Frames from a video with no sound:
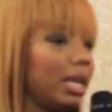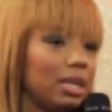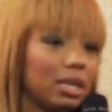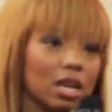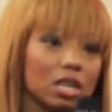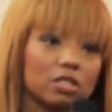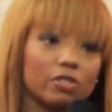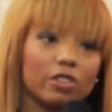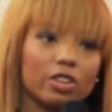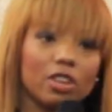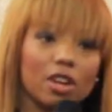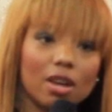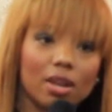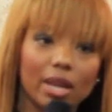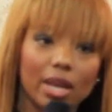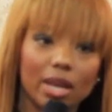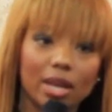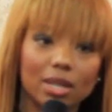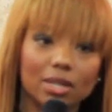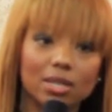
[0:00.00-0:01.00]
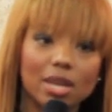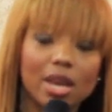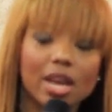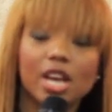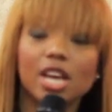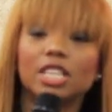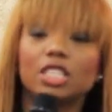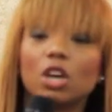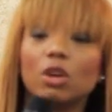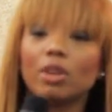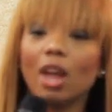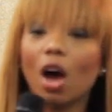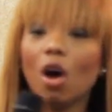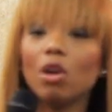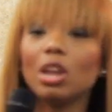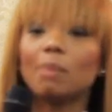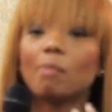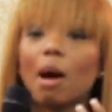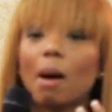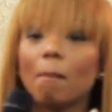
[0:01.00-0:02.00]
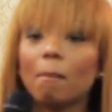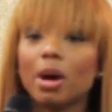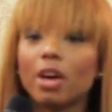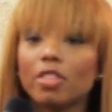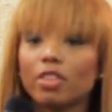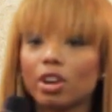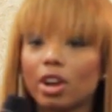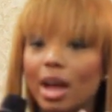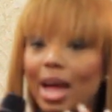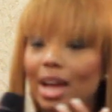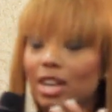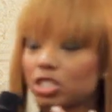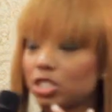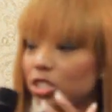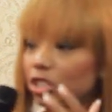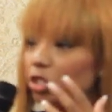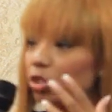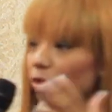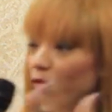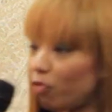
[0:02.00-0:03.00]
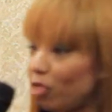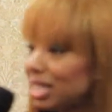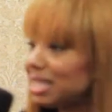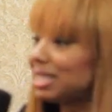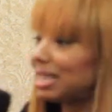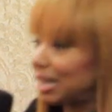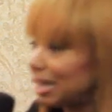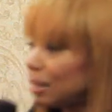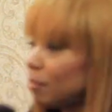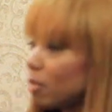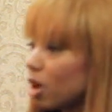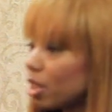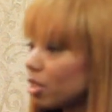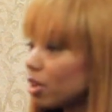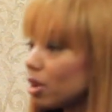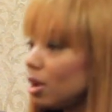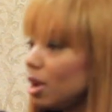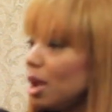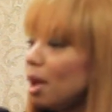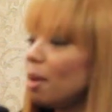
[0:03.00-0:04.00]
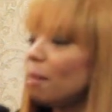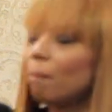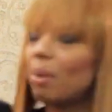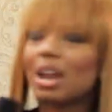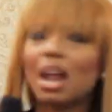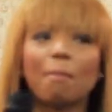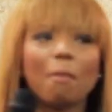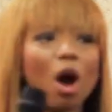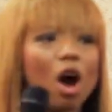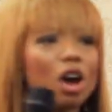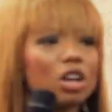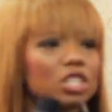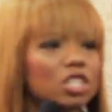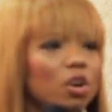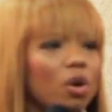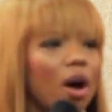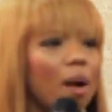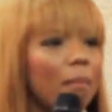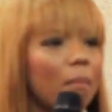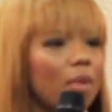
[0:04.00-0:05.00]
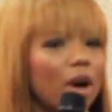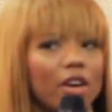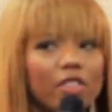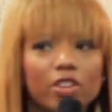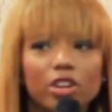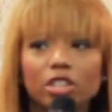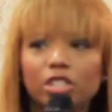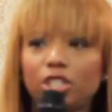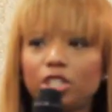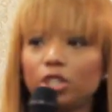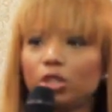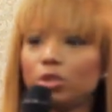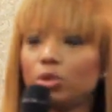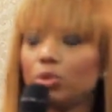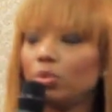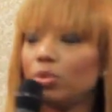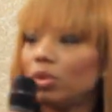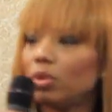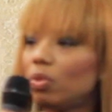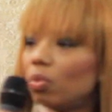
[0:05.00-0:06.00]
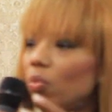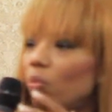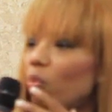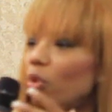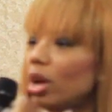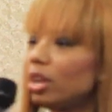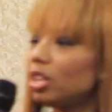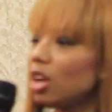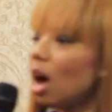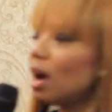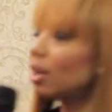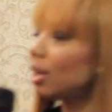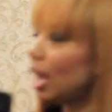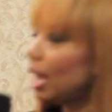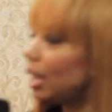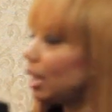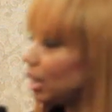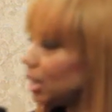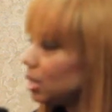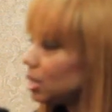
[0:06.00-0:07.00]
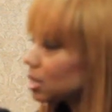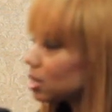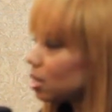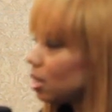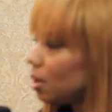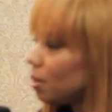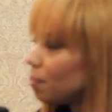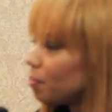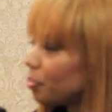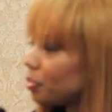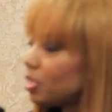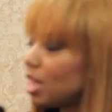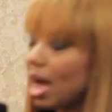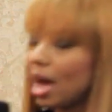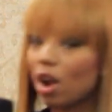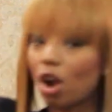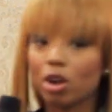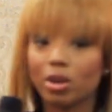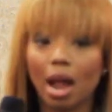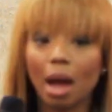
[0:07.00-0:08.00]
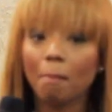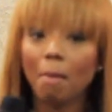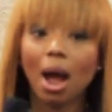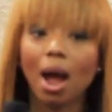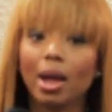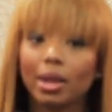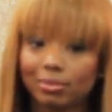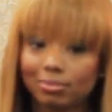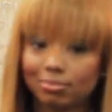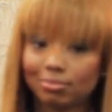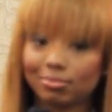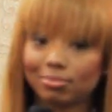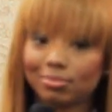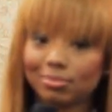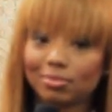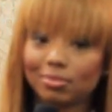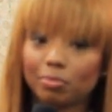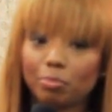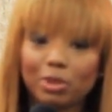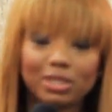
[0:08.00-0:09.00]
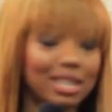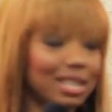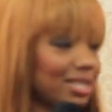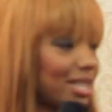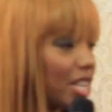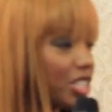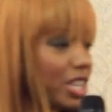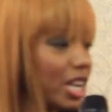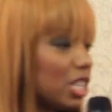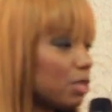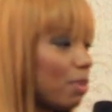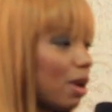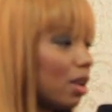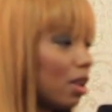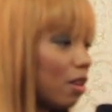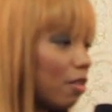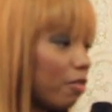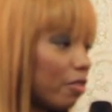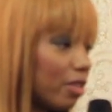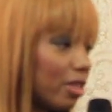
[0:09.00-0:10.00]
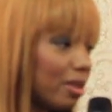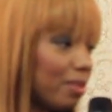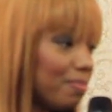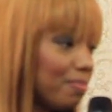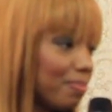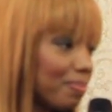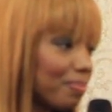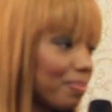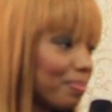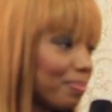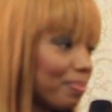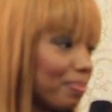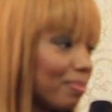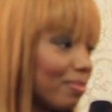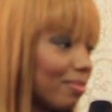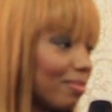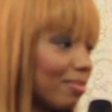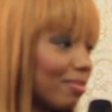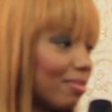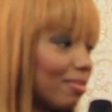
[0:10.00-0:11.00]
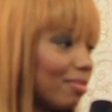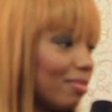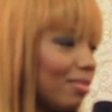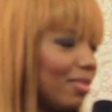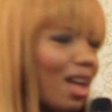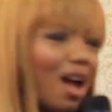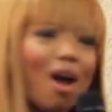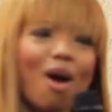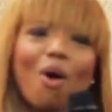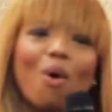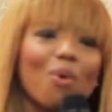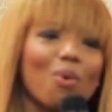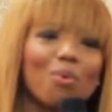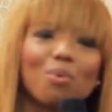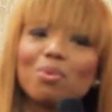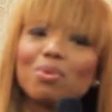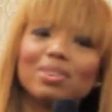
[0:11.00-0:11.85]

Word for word: Bling does for young ladies. So not only my mother, actually to physically mother, but I'm also a mother to young ladies that are not mine. But does that change my love for them? No. No.